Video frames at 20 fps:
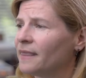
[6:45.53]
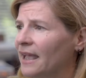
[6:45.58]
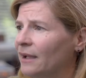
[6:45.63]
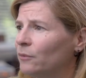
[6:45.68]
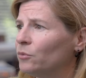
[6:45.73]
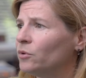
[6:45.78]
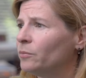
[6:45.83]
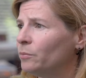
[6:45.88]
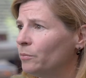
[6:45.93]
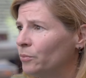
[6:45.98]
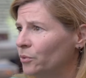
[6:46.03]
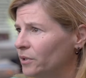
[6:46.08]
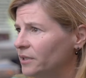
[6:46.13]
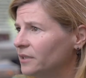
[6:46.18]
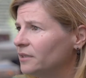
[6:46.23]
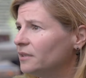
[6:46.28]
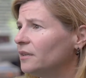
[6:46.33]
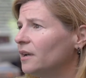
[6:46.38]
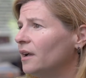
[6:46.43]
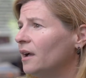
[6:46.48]
that will
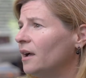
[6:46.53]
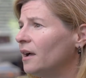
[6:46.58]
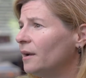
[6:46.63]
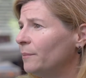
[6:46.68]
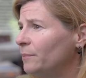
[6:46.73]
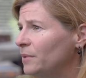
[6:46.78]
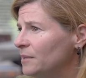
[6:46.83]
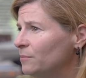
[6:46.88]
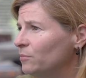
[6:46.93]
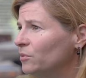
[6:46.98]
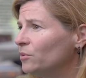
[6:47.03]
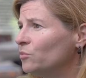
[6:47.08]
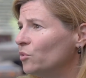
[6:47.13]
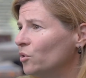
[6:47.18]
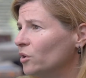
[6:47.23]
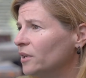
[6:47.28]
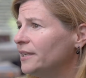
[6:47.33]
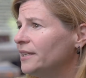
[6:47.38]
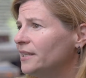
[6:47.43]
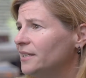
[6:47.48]
put people
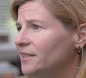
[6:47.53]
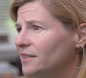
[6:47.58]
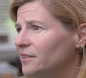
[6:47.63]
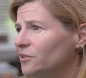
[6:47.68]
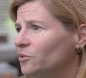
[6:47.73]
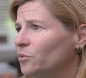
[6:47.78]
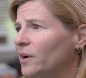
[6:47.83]
more at ease as